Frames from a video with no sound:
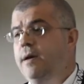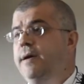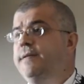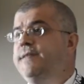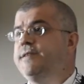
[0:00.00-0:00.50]

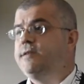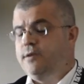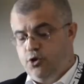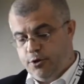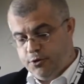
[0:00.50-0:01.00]
In
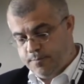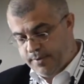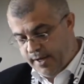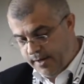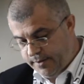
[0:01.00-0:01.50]
this church
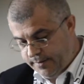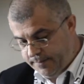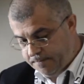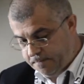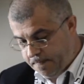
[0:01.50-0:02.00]
prayer,
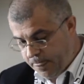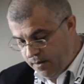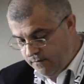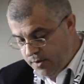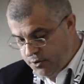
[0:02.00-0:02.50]

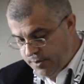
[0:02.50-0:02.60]
which